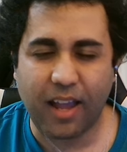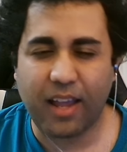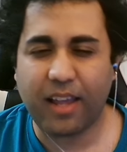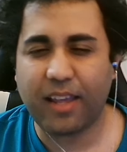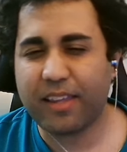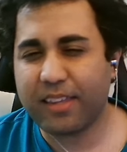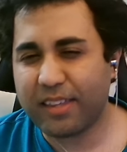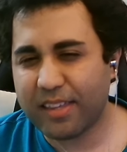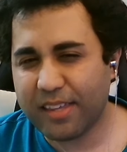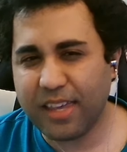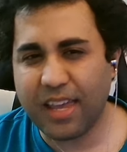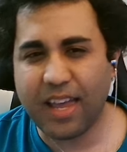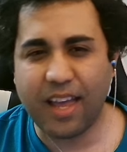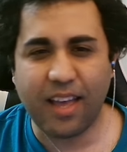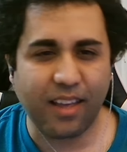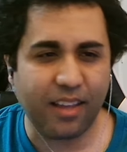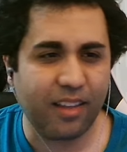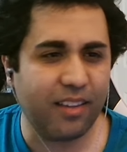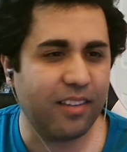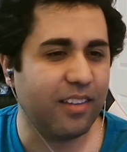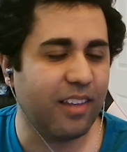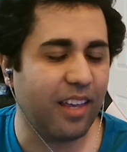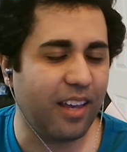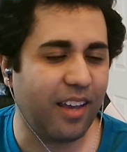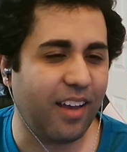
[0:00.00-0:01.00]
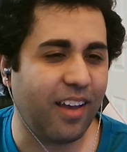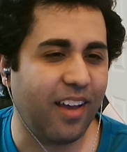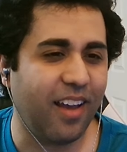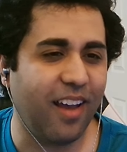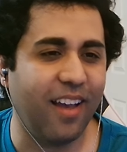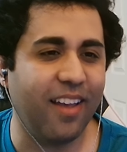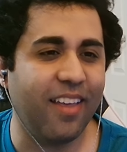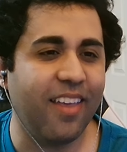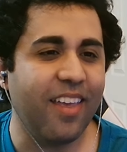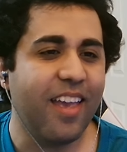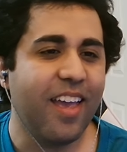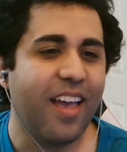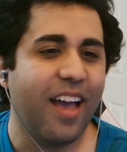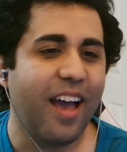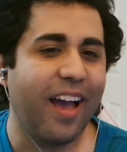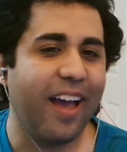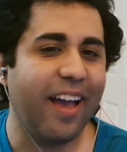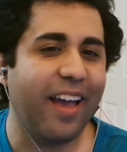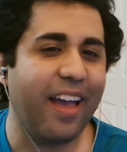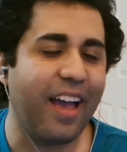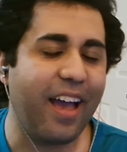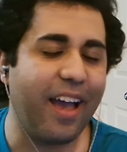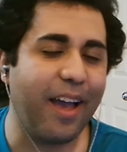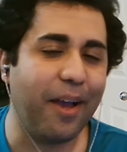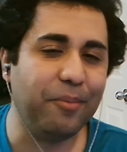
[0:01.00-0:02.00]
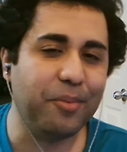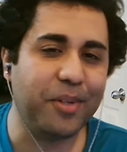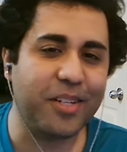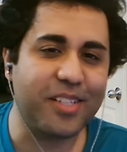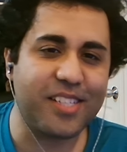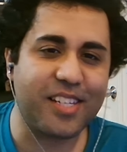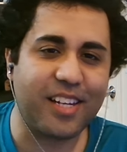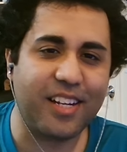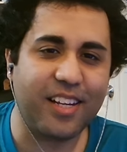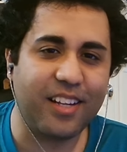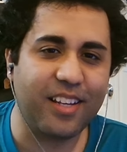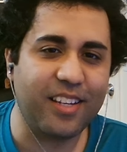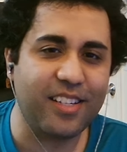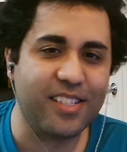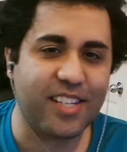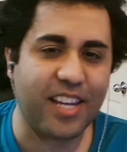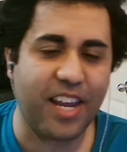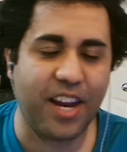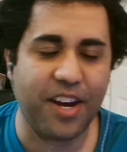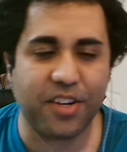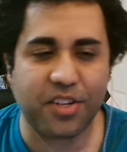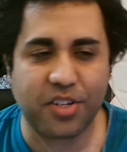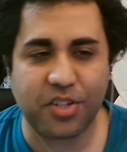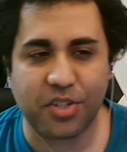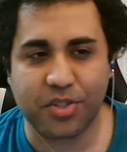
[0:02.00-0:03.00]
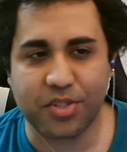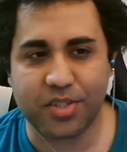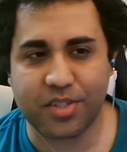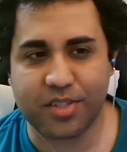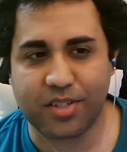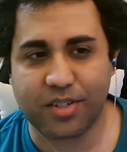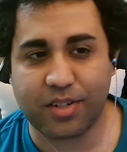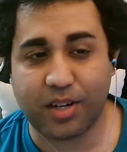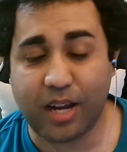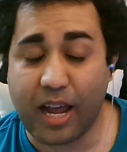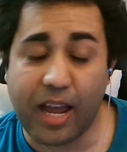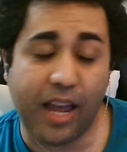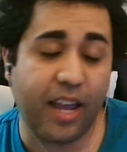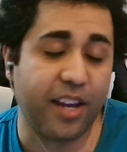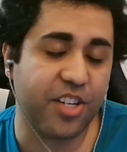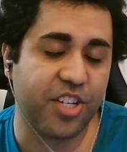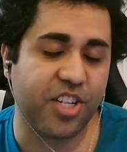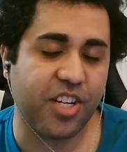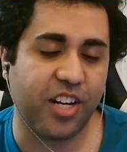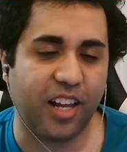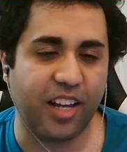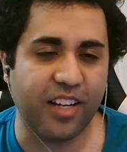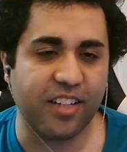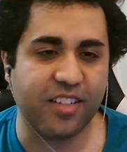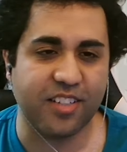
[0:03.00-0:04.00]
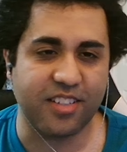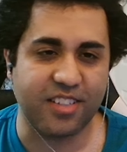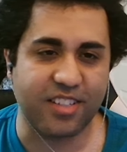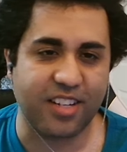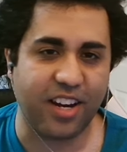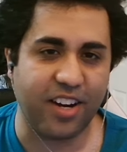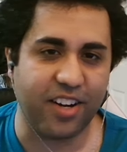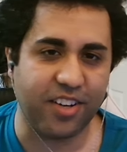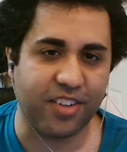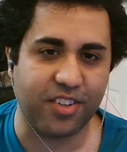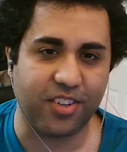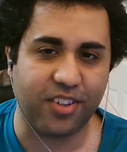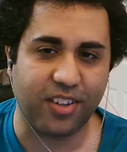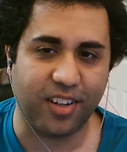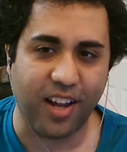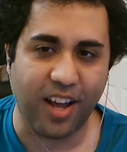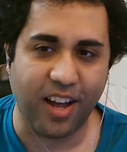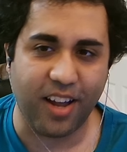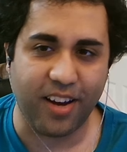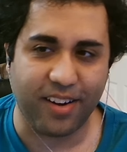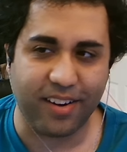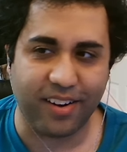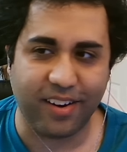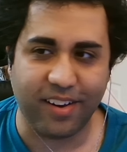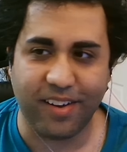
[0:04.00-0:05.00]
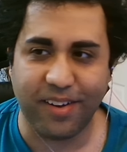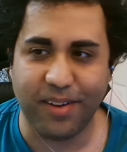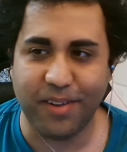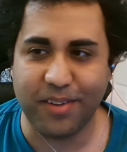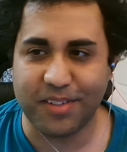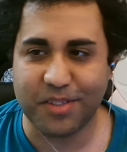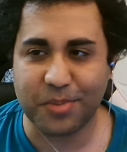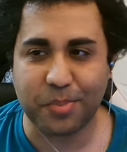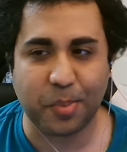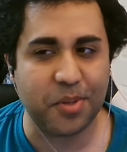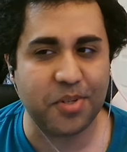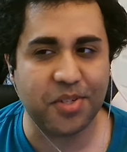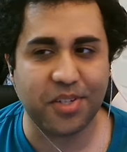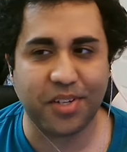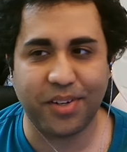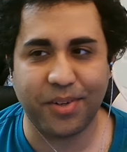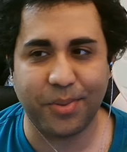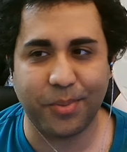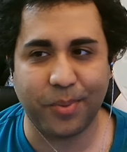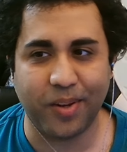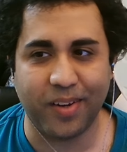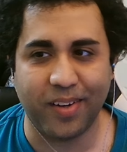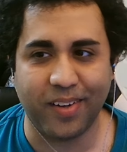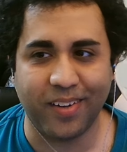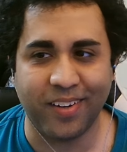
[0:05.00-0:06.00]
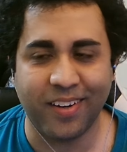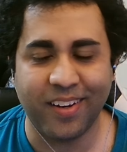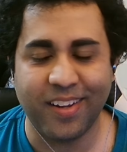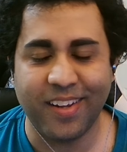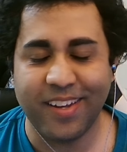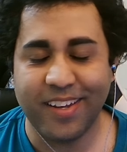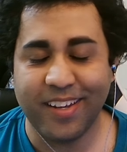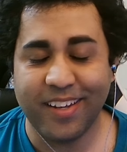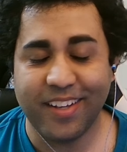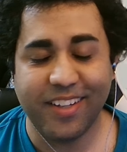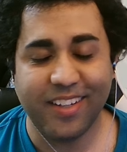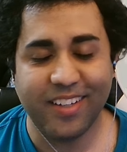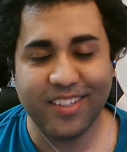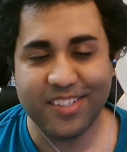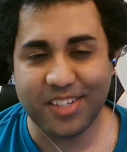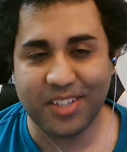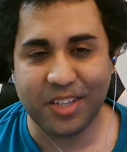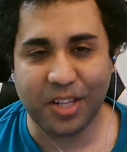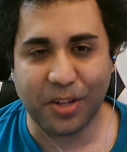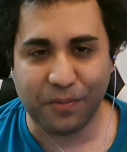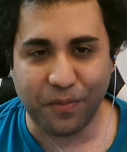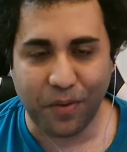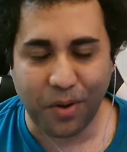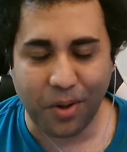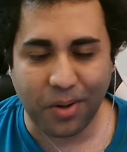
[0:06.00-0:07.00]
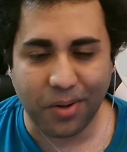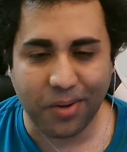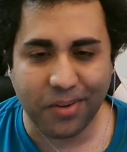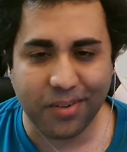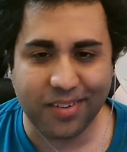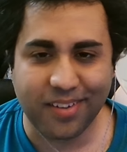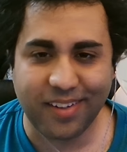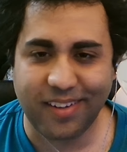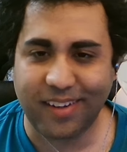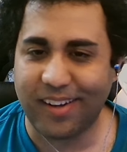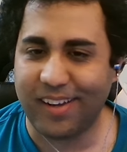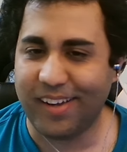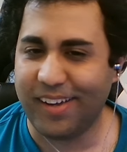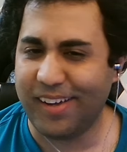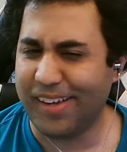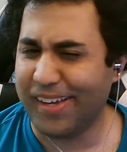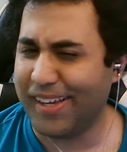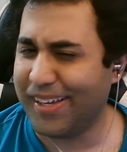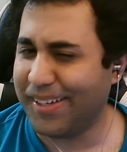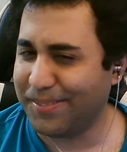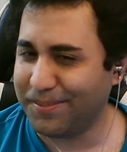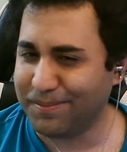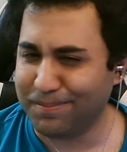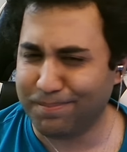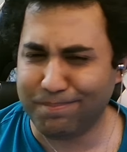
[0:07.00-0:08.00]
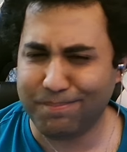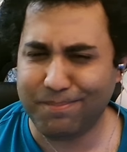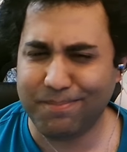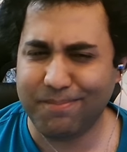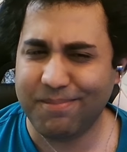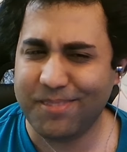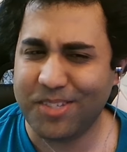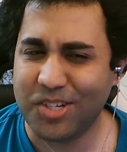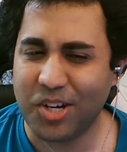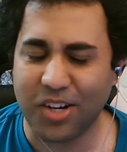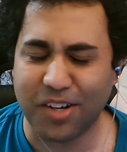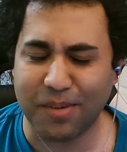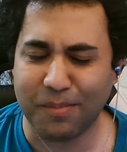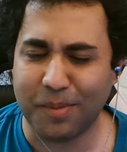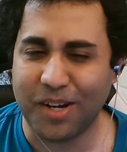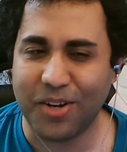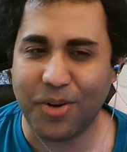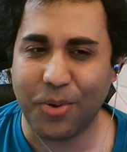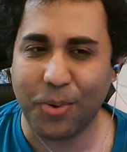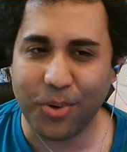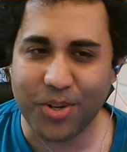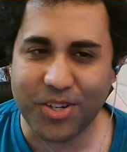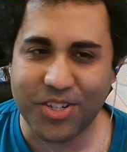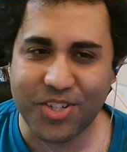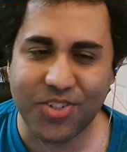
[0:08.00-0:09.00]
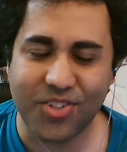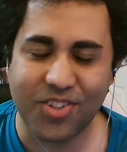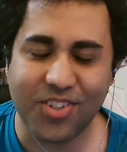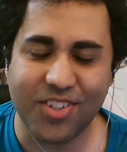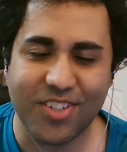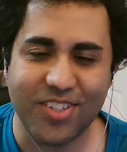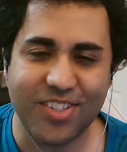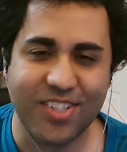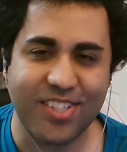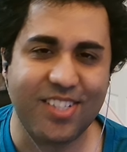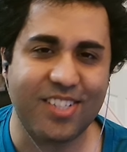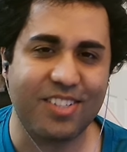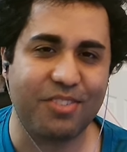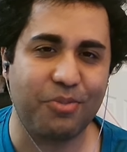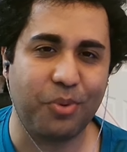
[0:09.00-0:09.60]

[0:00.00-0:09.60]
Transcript: Yeah, yeah. I, I'm not saying his characters. I actually liked his character a lot, uh, especially when he's in the vault, uh, talking about oysters.